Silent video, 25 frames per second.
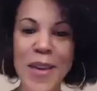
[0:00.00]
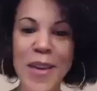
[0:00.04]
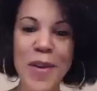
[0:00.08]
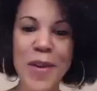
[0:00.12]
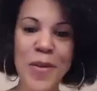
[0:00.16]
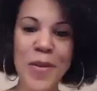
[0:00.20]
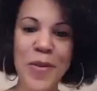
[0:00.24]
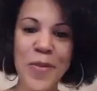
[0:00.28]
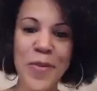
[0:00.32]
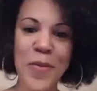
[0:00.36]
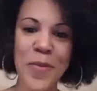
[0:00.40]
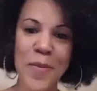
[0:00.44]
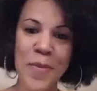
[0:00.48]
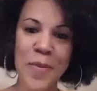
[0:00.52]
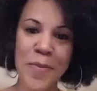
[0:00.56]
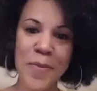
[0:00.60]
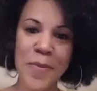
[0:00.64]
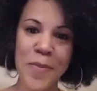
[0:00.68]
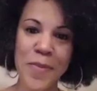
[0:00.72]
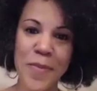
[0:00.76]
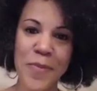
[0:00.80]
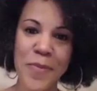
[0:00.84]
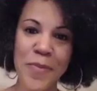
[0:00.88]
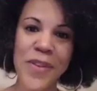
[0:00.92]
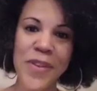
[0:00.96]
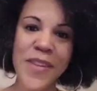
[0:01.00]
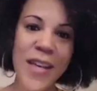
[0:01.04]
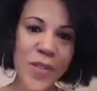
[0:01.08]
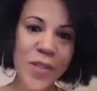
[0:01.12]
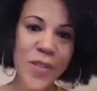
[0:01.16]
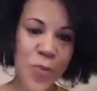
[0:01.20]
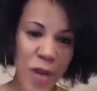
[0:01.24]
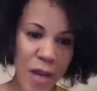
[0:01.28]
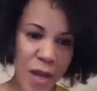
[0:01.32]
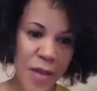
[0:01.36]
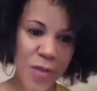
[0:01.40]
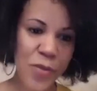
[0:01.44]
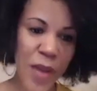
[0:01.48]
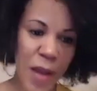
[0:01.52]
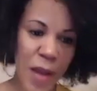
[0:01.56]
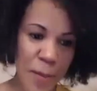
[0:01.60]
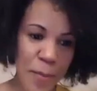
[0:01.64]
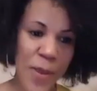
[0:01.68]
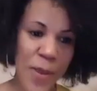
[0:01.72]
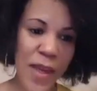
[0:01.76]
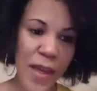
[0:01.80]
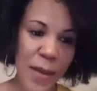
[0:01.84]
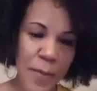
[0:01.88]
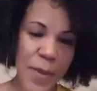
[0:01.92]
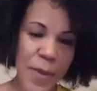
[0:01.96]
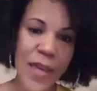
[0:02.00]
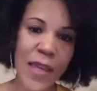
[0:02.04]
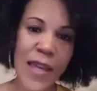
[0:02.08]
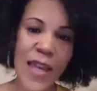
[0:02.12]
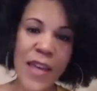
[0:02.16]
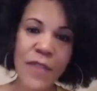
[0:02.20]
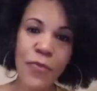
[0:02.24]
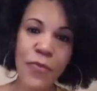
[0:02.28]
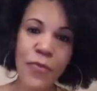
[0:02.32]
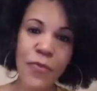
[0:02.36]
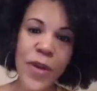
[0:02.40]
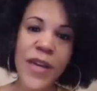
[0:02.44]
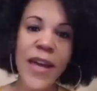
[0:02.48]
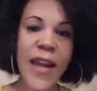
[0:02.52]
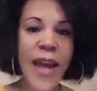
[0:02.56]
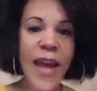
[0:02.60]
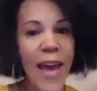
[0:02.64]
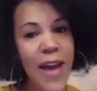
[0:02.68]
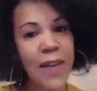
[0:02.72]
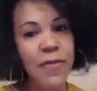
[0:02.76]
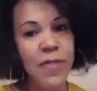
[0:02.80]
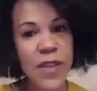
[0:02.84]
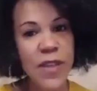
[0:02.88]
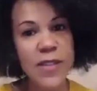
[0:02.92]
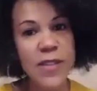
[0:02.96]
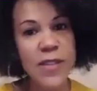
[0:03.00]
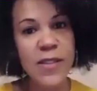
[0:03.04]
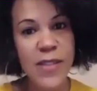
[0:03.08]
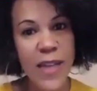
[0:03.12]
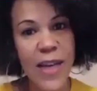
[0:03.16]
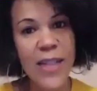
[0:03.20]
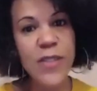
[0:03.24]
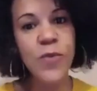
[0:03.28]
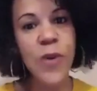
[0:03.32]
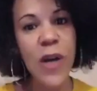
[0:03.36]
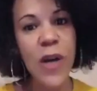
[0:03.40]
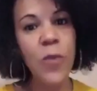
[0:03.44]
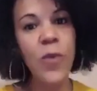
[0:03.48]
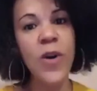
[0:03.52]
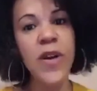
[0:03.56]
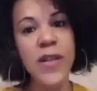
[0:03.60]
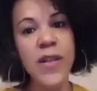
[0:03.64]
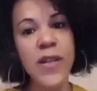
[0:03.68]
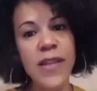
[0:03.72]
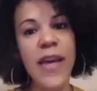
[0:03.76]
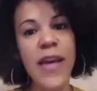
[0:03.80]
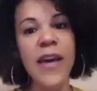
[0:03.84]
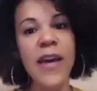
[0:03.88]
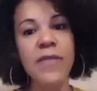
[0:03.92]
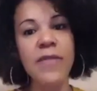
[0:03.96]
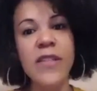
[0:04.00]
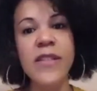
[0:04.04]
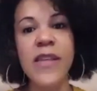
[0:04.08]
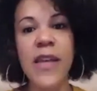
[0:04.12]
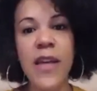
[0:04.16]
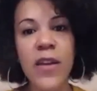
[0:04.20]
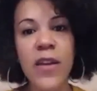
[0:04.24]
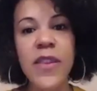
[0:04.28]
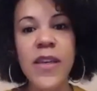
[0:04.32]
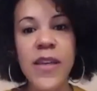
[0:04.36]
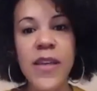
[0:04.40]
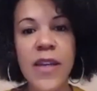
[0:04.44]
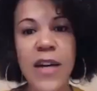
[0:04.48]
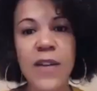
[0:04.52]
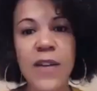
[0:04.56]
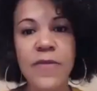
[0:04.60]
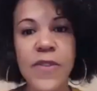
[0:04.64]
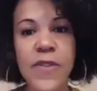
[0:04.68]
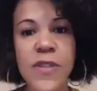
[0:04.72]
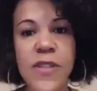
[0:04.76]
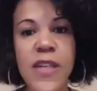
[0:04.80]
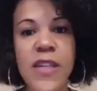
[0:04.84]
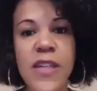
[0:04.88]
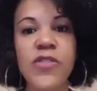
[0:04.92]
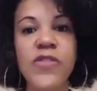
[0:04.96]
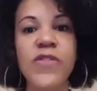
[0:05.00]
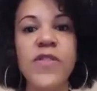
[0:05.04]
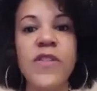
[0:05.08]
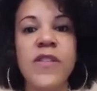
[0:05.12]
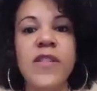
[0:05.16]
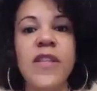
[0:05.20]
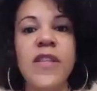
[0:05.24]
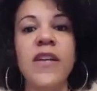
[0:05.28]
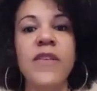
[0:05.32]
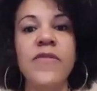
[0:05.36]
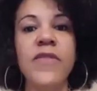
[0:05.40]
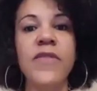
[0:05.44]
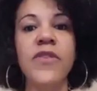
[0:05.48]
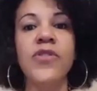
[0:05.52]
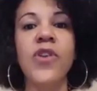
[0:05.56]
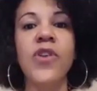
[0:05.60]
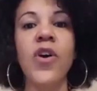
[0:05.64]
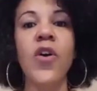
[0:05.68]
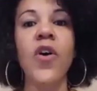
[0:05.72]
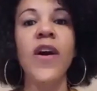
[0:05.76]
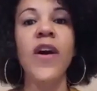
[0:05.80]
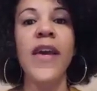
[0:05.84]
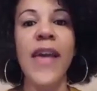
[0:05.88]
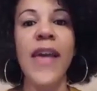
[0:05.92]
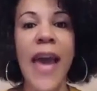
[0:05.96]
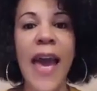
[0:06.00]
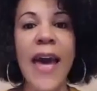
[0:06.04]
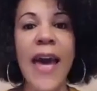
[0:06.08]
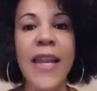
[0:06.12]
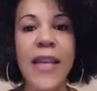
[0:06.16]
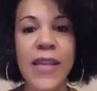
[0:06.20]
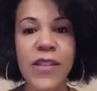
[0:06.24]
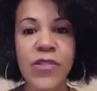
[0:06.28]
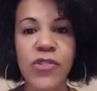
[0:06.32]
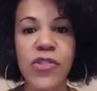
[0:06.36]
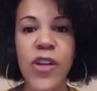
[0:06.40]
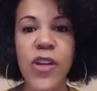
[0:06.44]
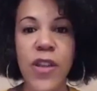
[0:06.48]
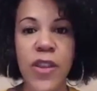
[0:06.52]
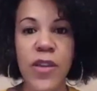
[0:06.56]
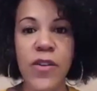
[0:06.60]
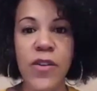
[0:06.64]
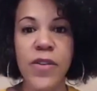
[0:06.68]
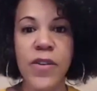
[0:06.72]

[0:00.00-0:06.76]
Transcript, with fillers: you. But that's why I mean, if we could have these, that's why I want us to have these healthy conversations instead of us talking at each other.